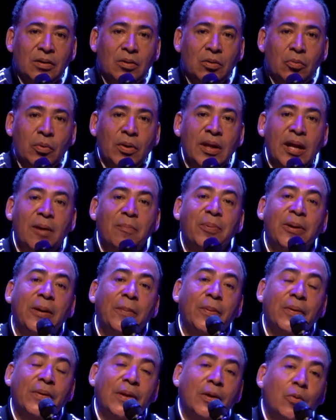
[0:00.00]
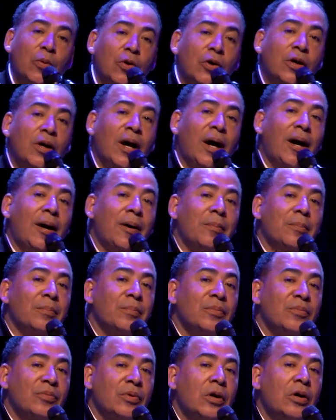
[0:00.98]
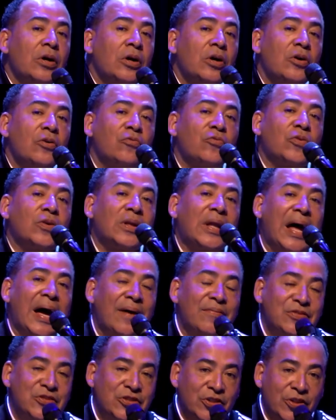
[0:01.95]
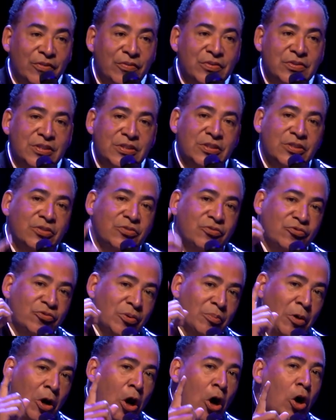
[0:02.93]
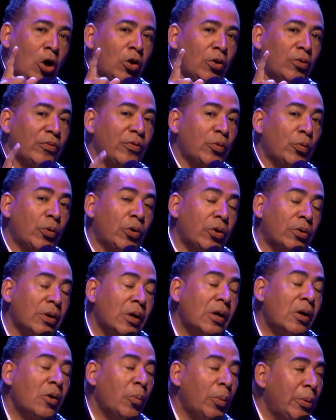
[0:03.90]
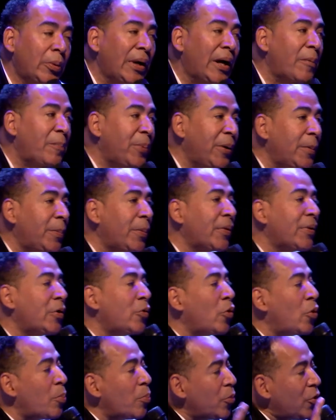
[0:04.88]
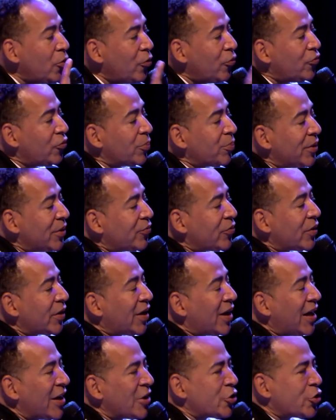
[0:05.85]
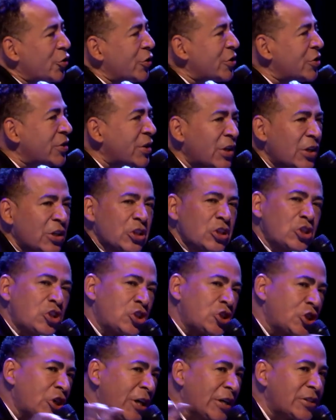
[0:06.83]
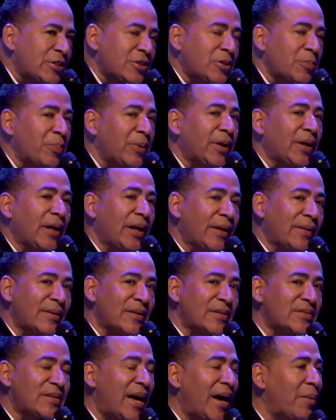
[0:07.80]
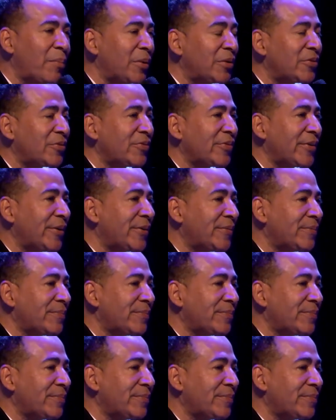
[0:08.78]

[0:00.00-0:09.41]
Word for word: We're going to have people that will come for live services from all over the world. We will have people that will move from different countries just to be in this atmosphere.